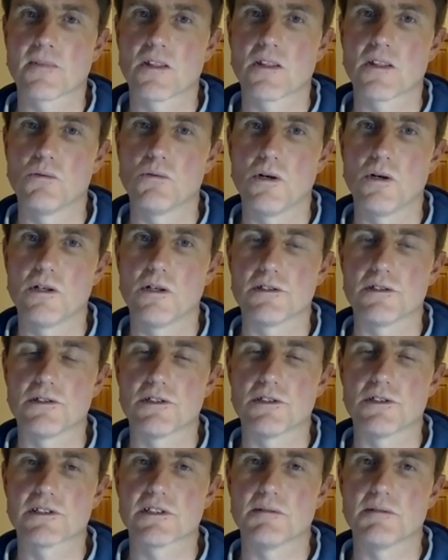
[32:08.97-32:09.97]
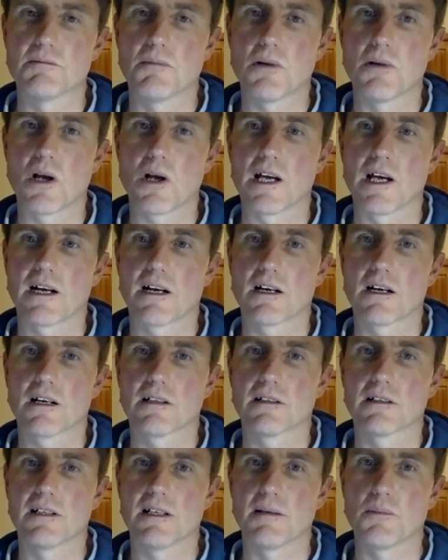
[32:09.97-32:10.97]
The words are just symbolic.
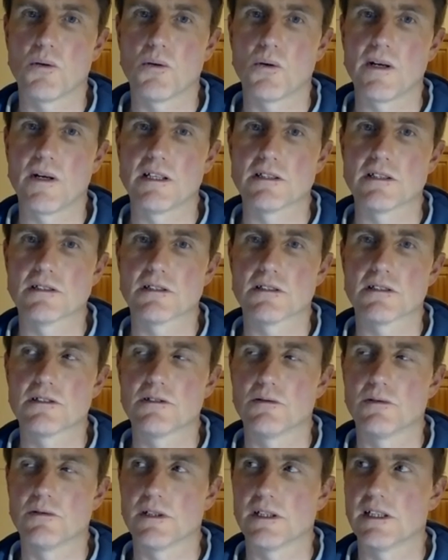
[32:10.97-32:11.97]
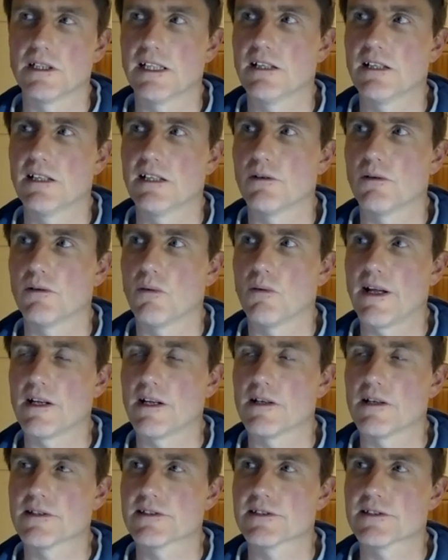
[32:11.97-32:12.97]
They point to an inner
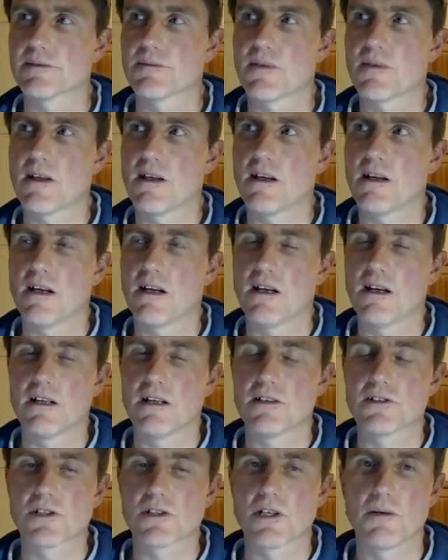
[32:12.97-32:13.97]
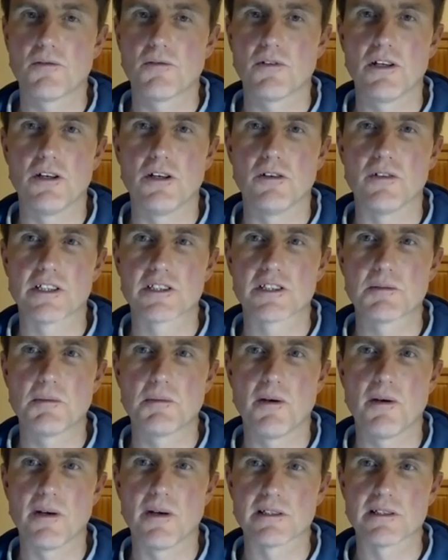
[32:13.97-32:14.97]
awareness, which hopefully you've
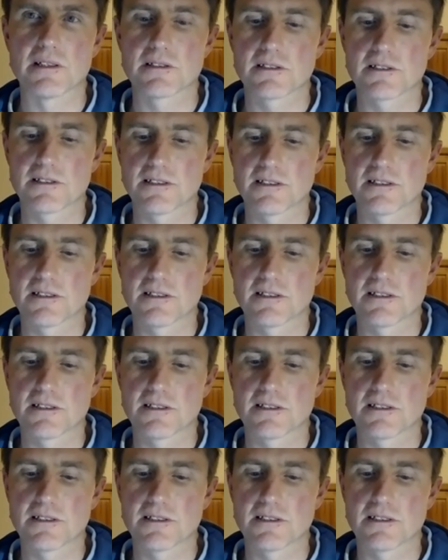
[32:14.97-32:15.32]
experienced